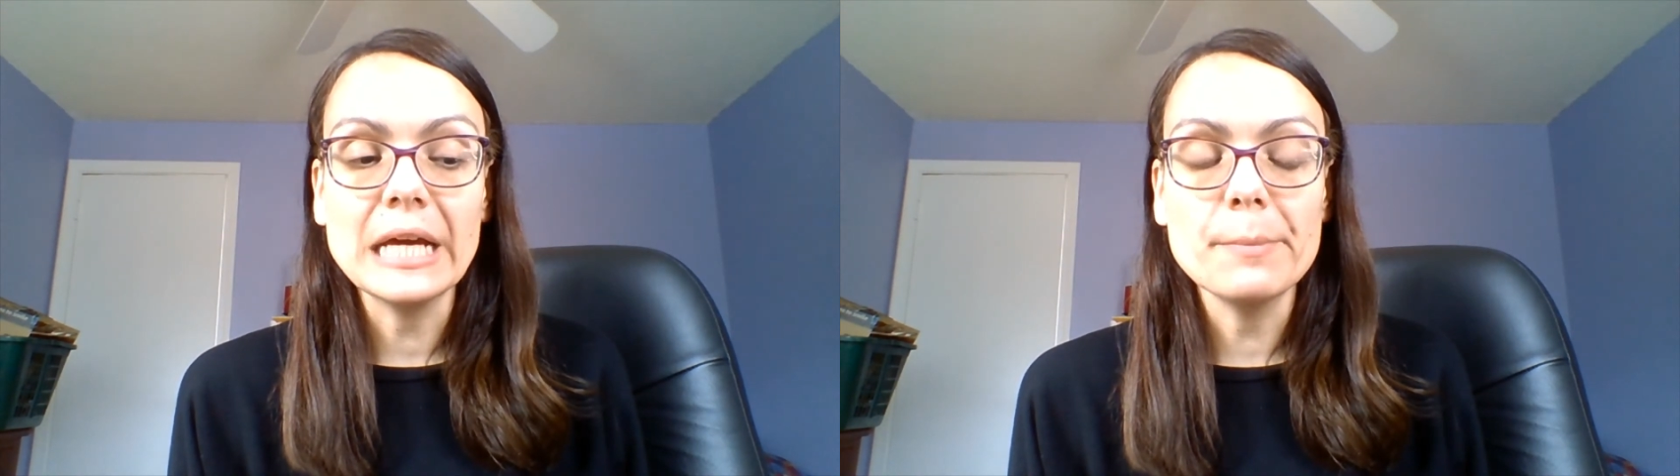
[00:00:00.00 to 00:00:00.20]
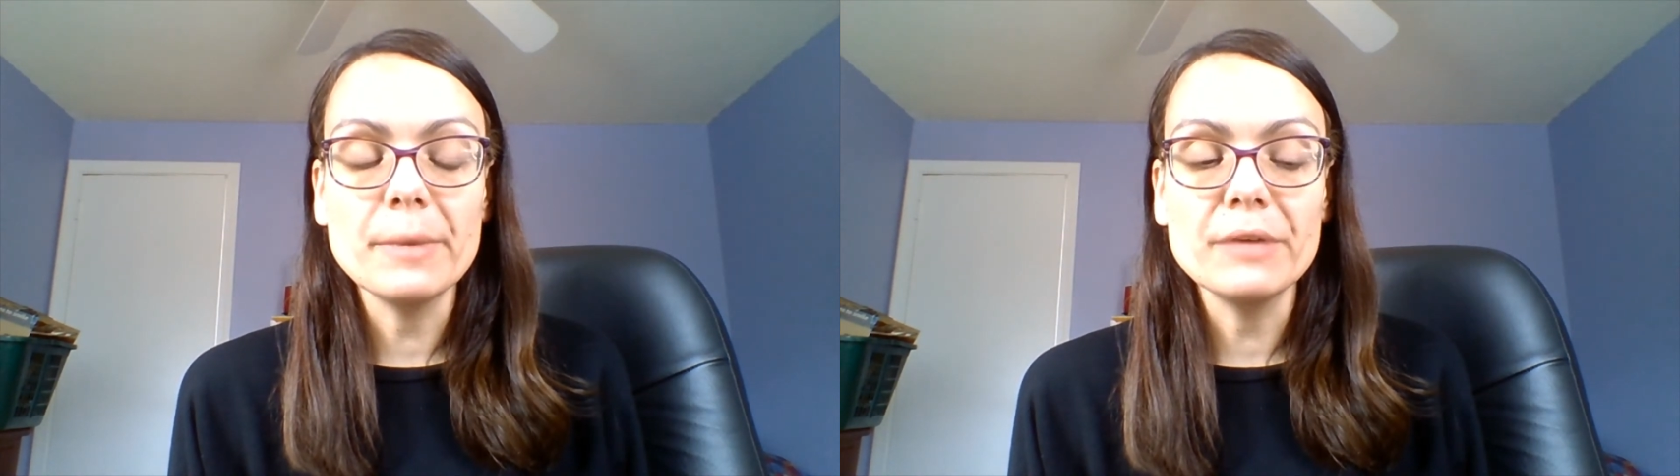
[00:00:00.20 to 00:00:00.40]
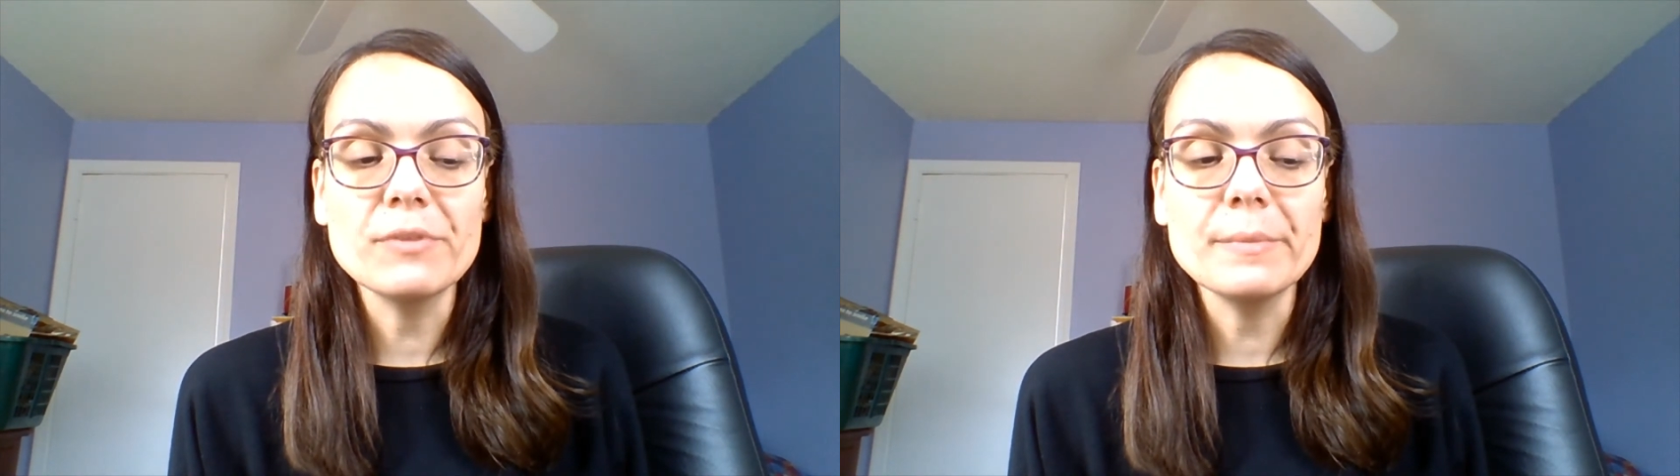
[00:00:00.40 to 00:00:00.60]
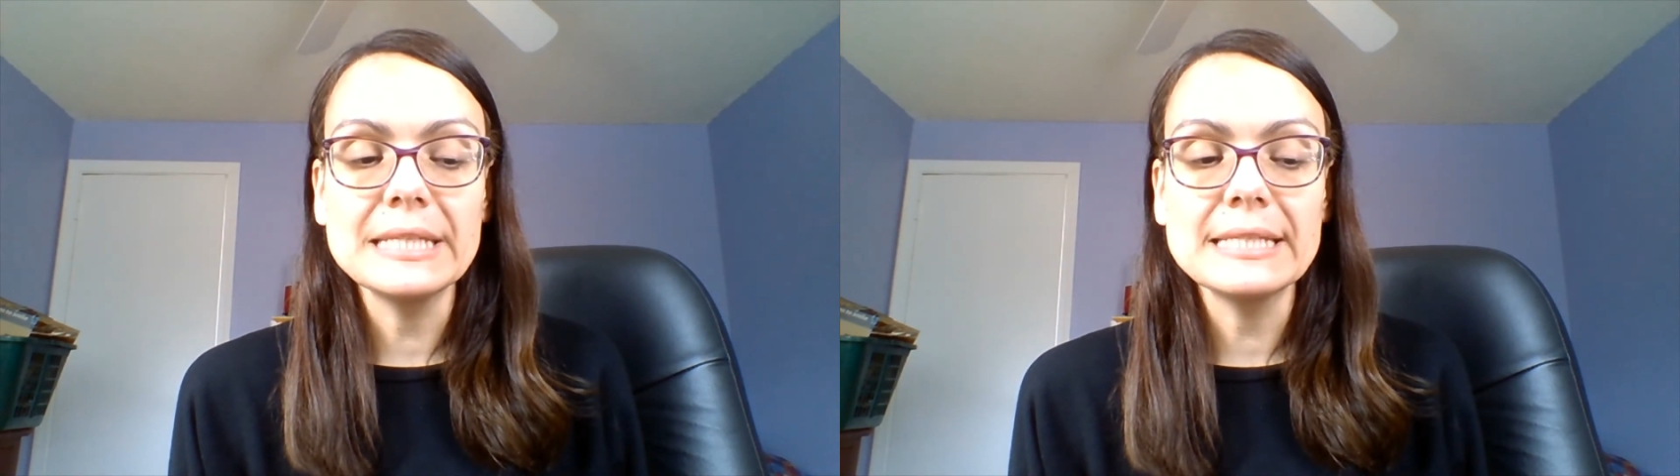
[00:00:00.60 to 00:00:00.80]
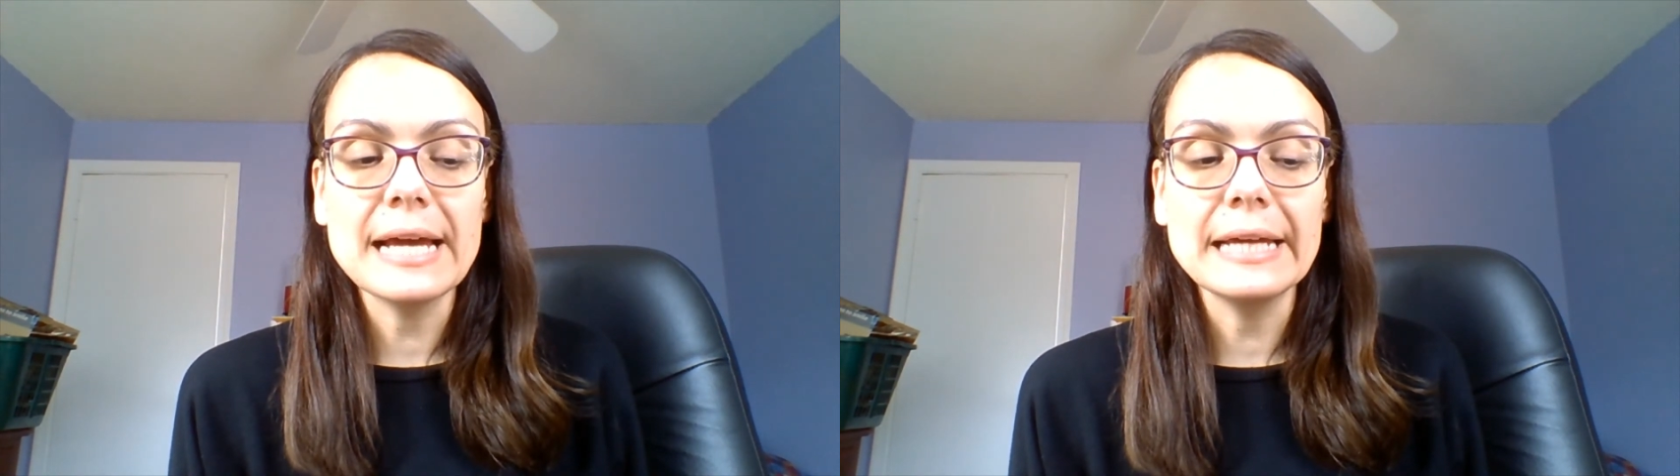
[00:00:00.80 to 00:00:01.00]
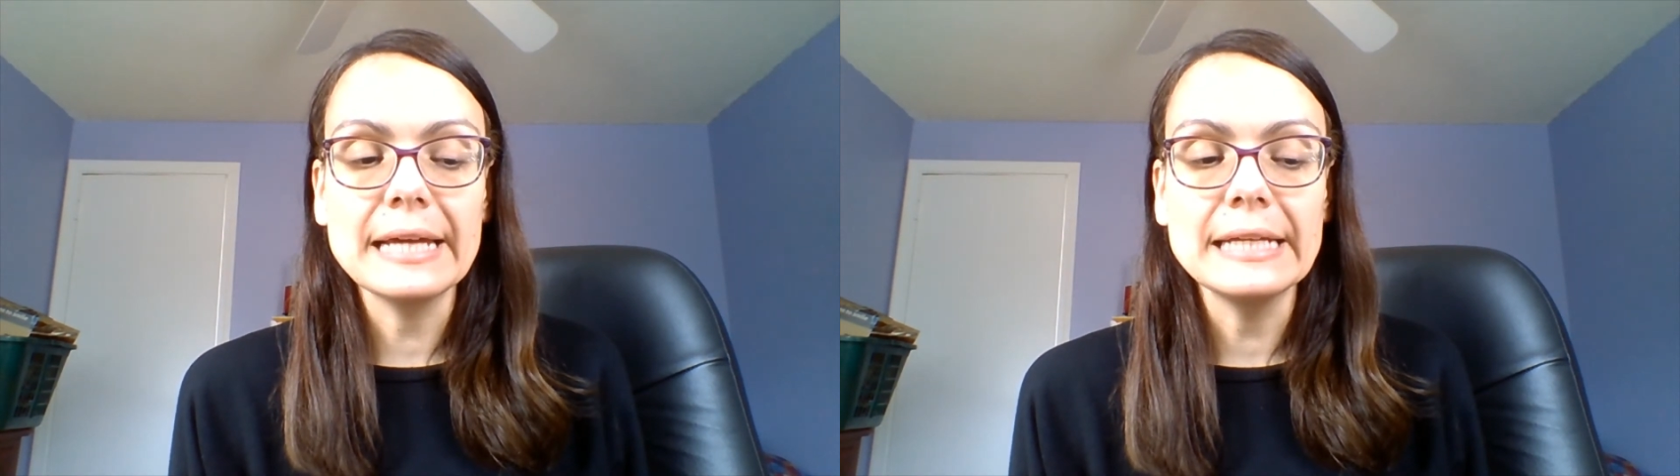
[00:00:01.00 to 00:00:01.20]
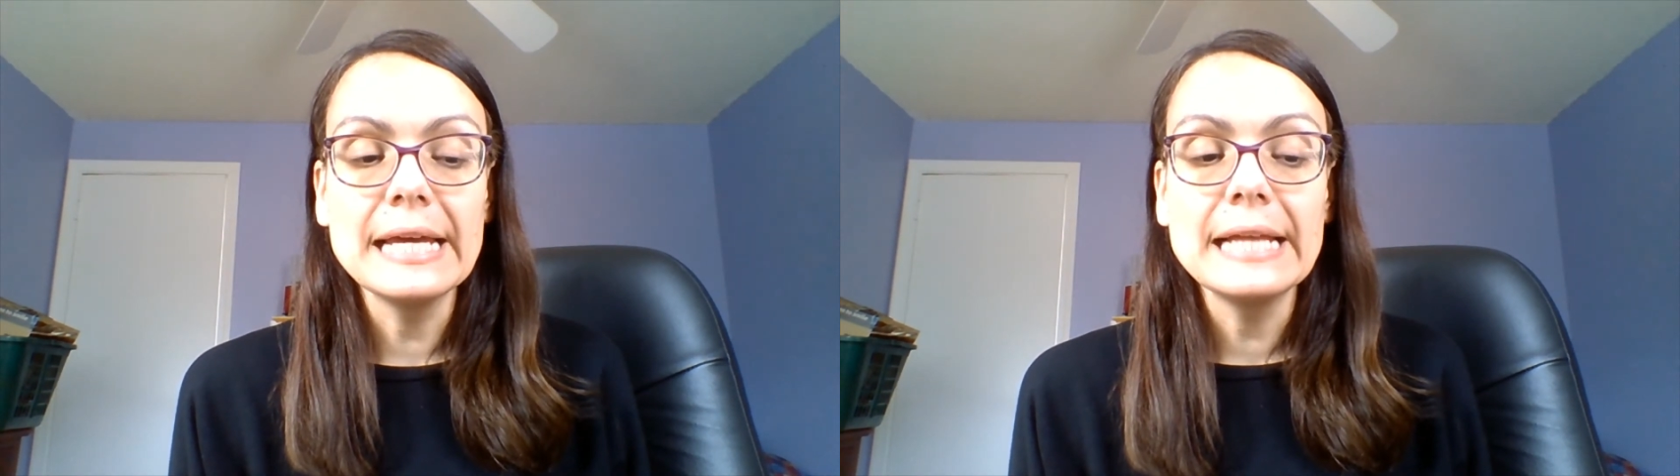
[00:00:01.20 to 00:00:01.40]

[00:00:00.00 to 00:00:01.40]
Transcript: coming from inside.